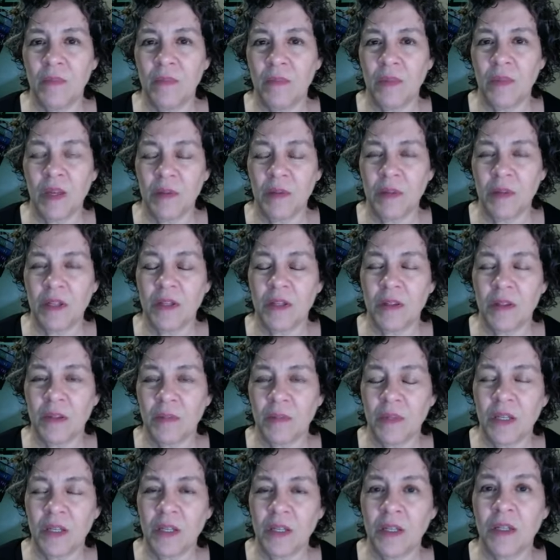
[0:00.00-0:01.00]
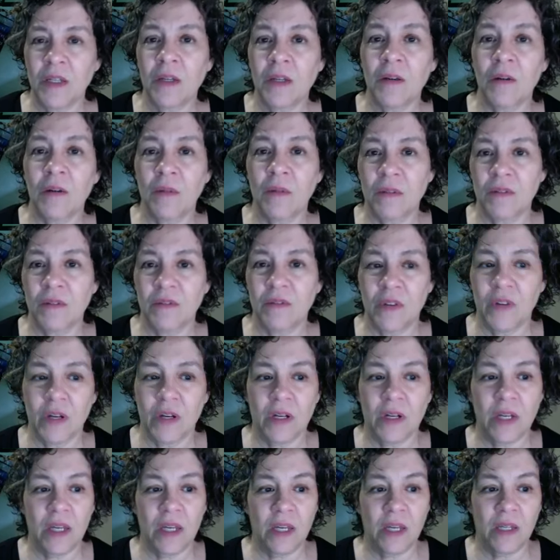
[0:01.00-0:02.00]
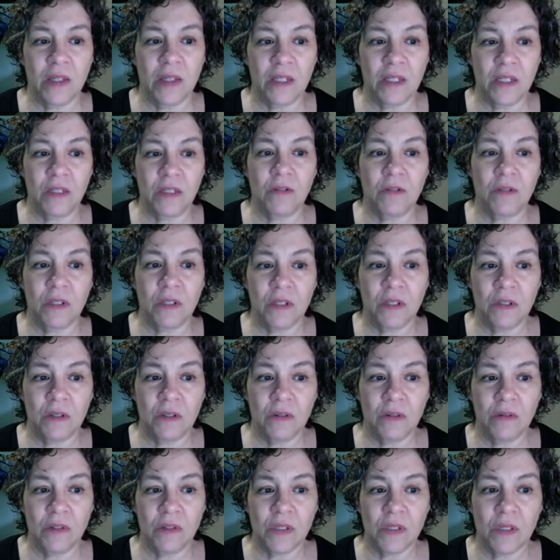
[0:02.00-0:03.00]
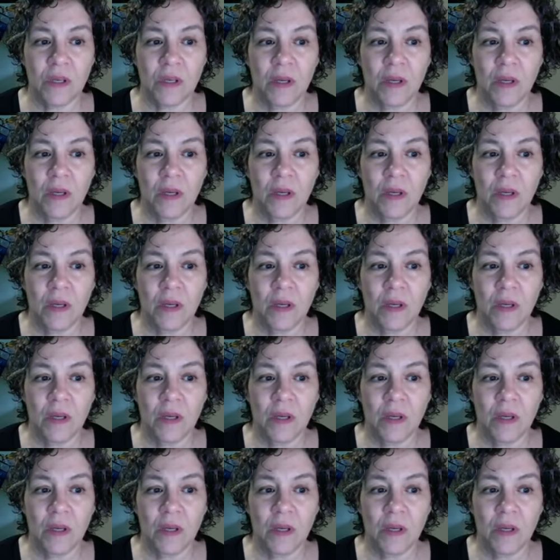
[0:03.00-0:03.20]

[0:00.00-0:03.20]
maybe at the beginning or the very end that you can use.